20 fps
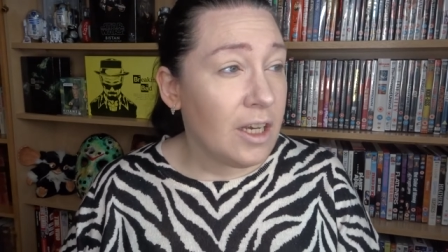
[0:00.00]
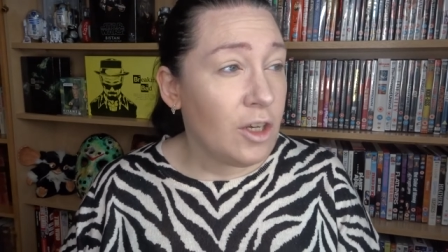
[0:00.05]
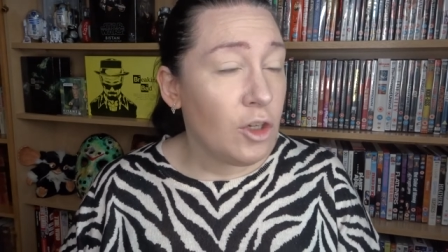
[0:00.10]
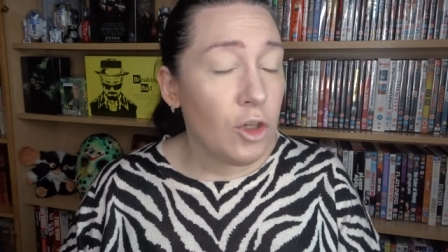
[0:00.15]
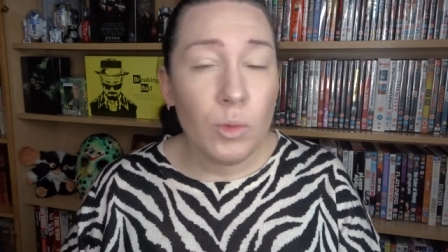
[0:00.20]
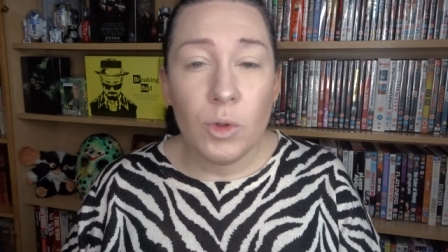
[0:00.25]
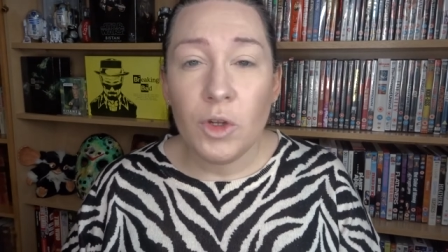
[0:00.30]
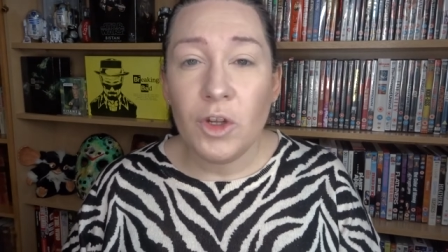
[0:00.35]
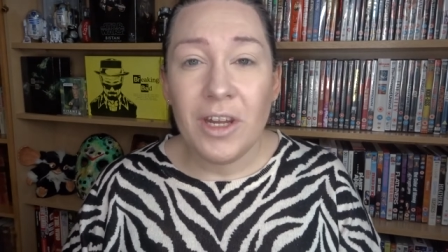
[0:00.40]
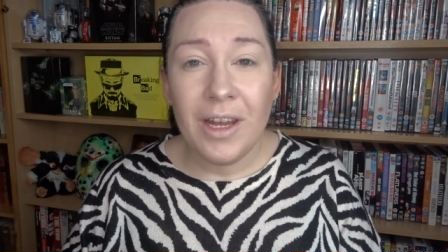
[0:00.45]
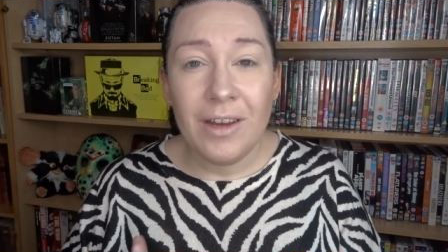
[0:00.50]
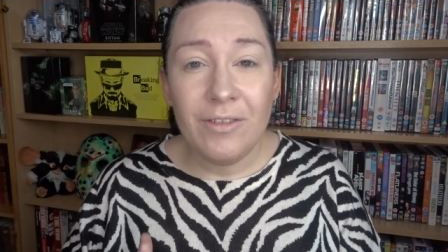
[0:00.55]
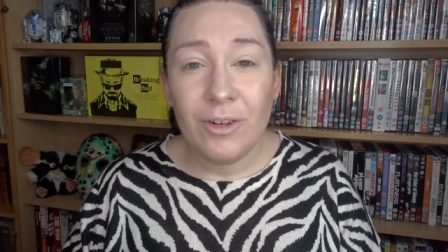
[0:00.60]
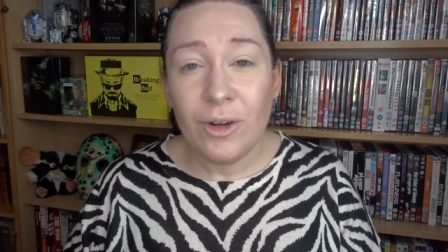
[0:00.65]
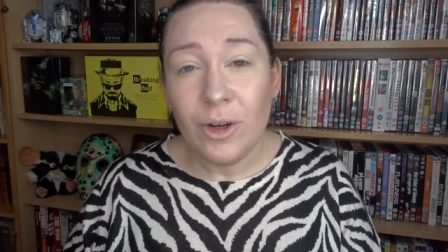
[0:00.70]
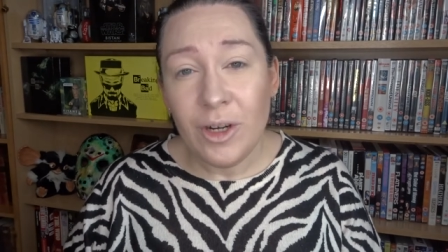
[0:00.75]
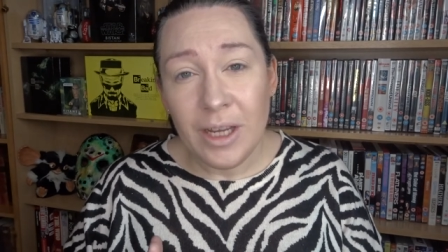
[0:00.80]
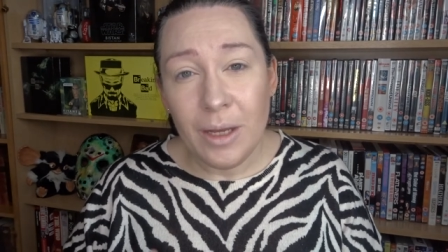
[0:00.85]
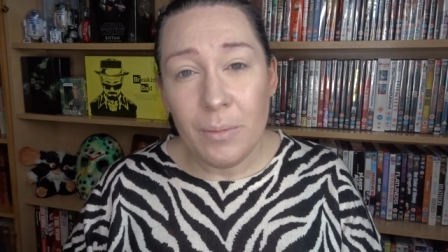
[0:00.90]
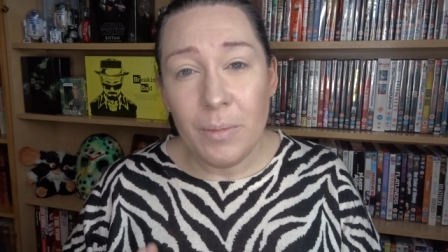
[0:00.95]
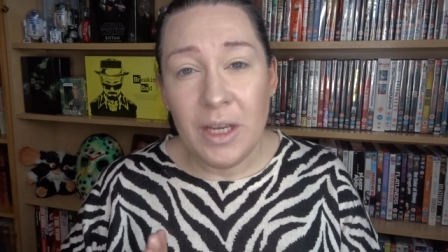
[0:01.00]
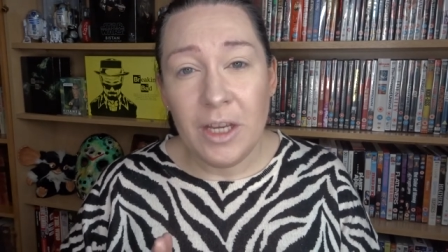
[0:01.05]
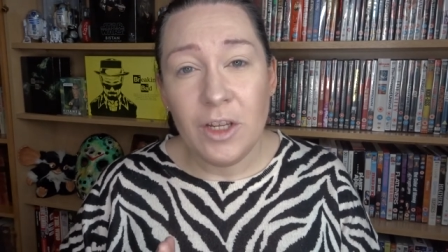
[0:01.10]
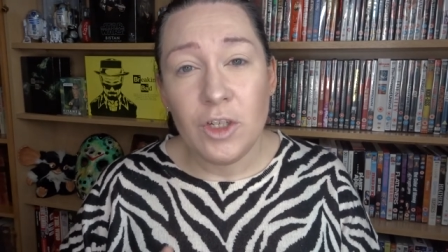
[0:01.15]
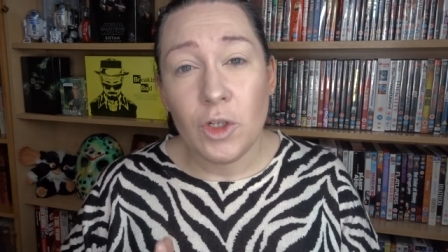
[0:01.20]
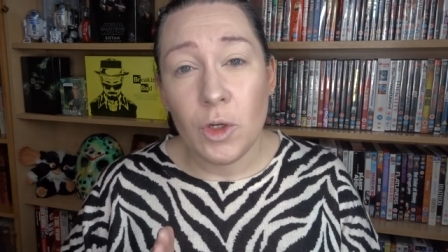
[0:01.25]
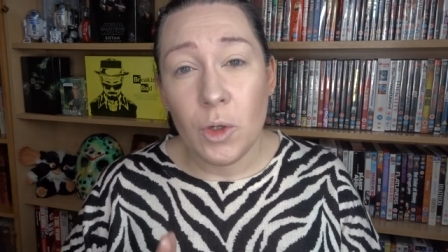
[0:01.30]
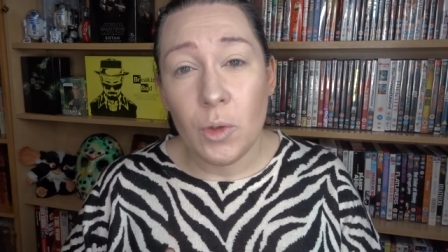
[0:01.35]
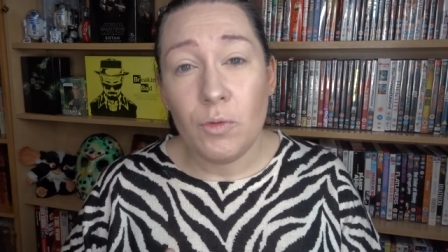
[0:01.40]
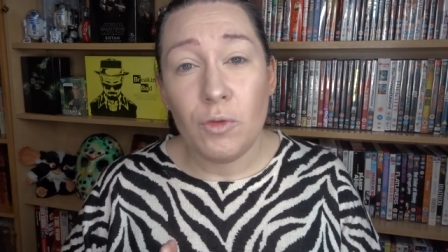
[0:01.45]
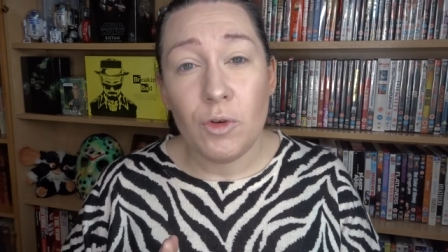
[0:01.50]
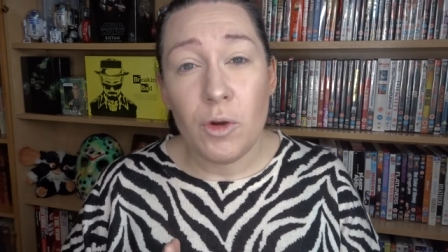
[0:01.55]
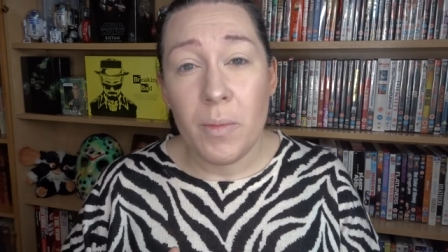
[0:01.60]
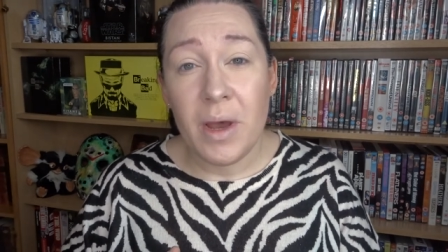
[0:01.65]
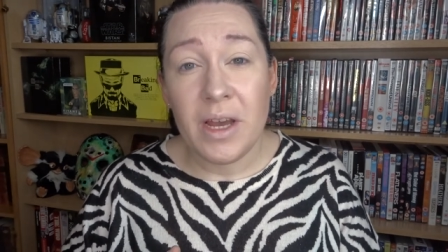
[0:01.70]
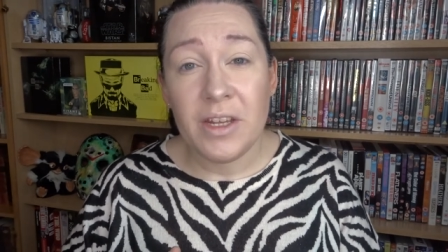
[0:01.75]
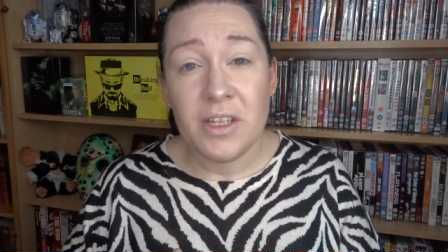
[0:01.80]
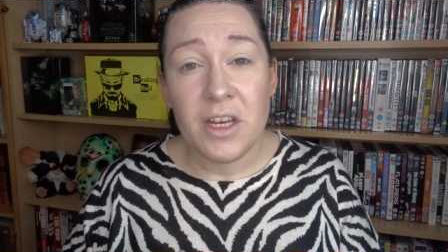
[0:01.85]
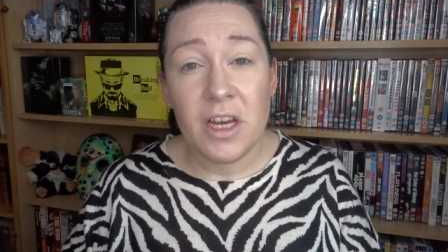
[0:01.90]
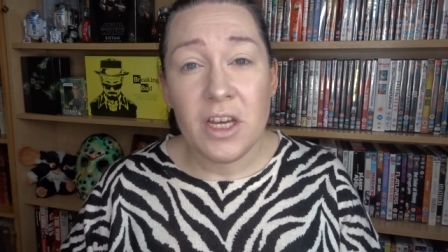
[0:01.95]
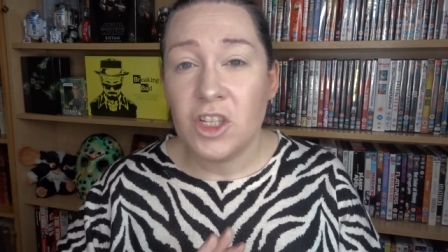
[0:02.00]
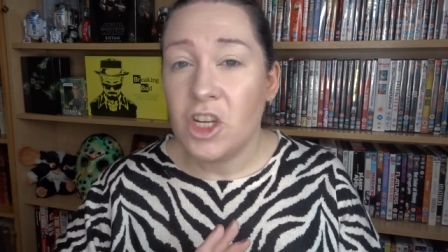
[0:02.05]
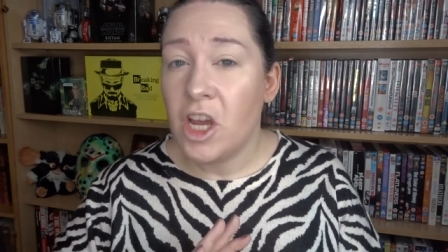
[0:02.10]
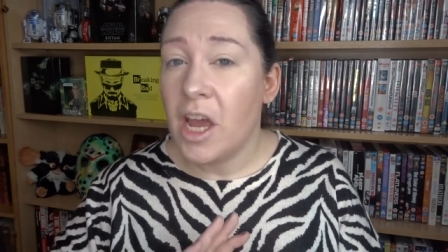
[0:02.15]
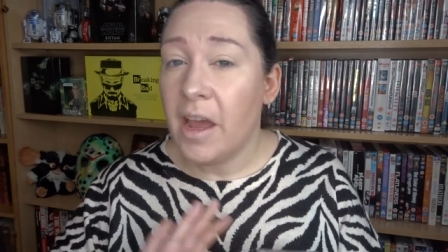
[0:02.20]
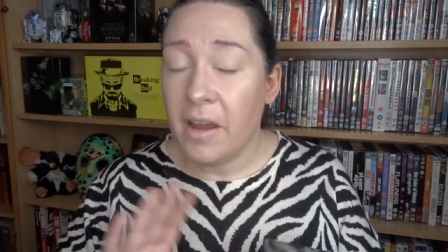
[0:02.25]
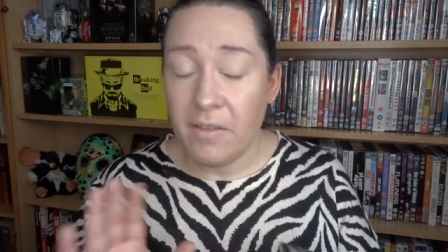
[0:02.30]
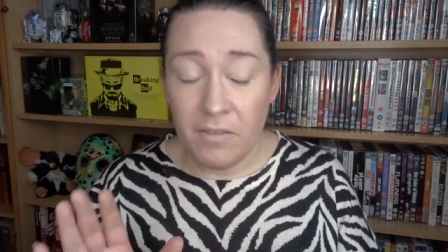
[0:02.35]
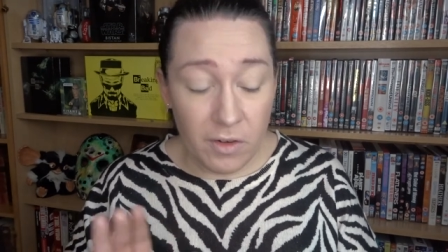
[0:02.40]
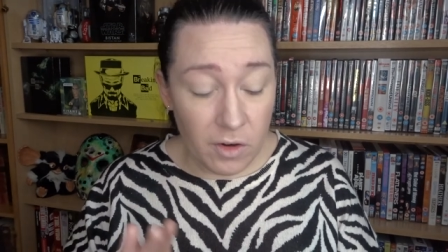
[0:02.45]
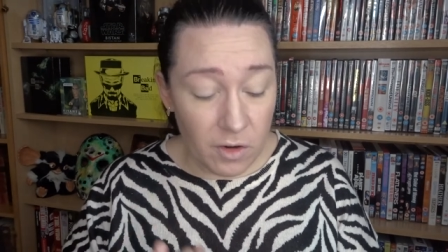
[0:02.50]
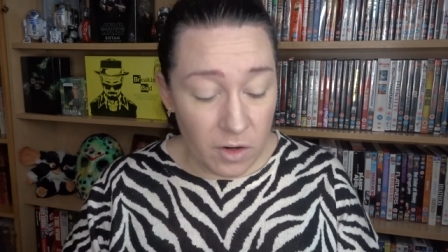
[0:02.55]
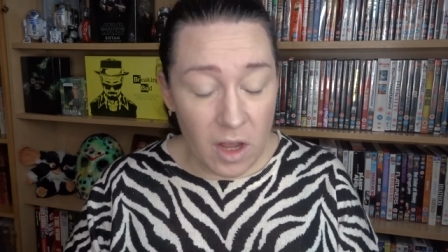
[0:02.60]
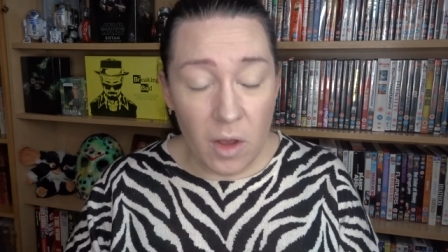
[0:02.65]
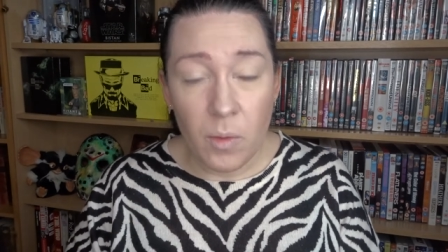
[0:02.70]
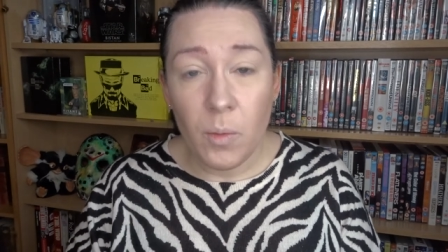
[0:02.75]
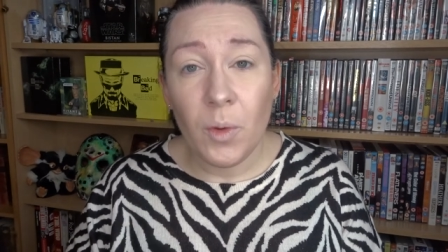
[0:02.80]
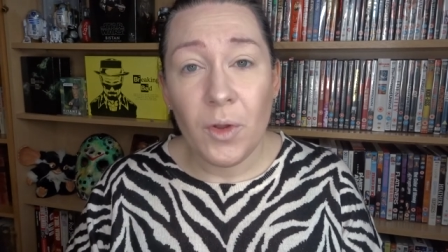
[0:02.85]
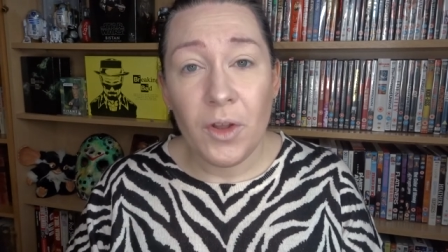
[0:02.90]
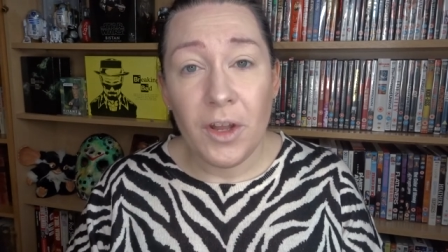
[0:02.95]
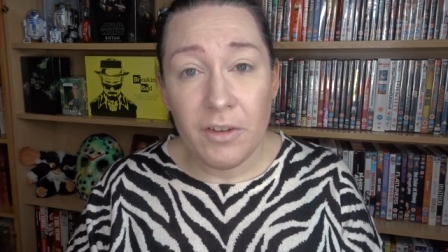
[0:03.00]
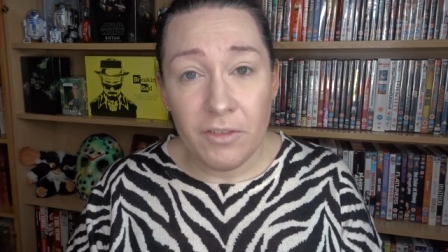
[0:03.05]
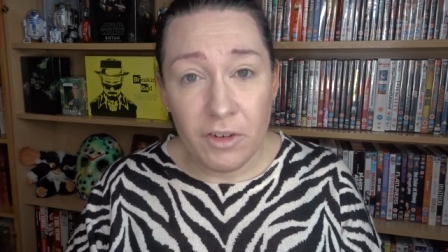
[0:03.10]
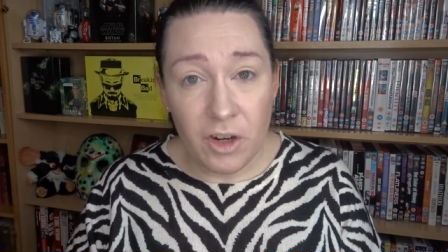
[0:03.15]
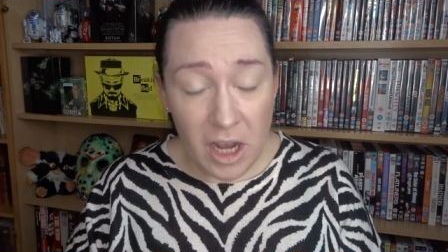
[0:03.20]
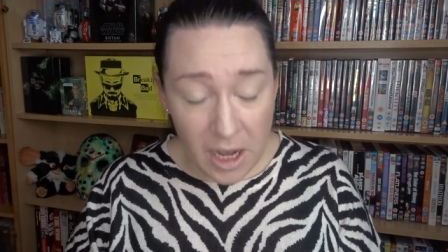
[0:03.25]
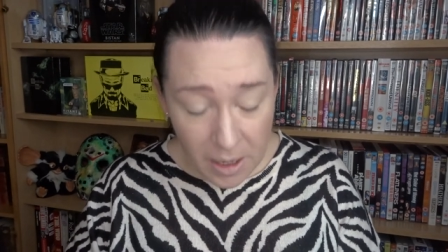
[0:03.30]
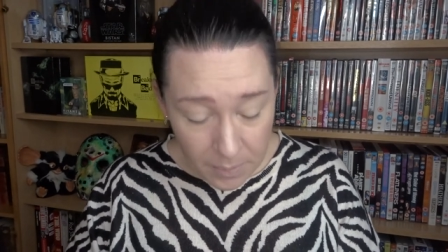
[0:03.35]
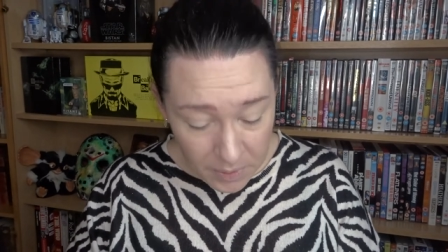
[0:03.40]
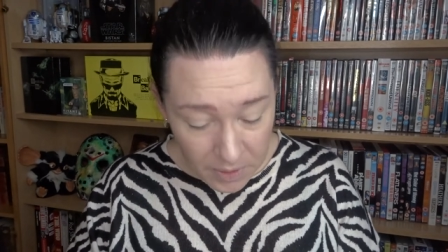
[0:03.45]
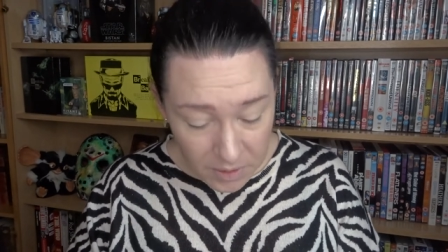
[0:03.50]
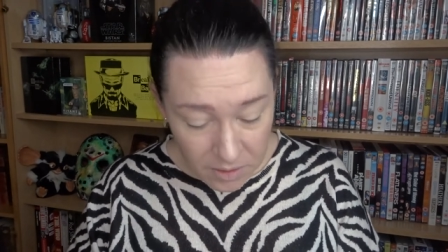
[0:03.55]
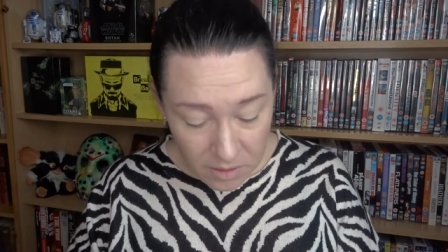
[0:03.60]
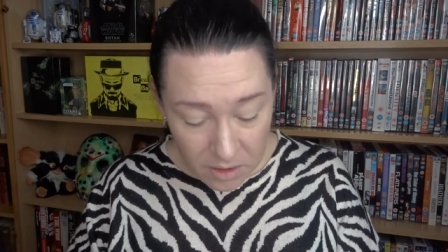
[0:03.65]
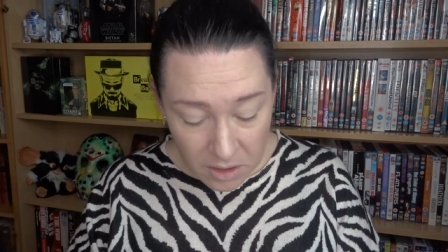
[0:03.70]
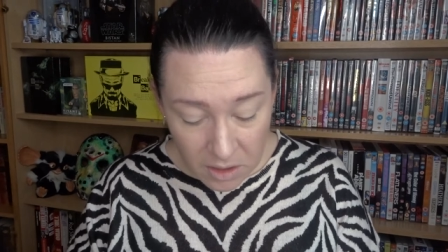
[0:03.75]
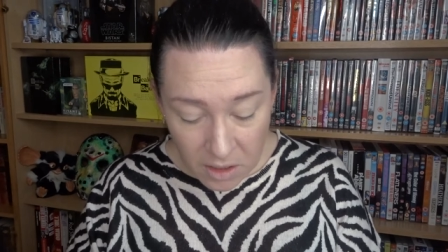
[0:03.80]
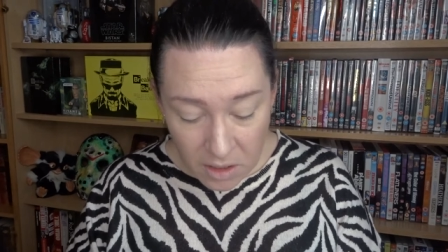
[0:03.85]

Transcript: You will never get me to go for a massage, ever. It will never happen.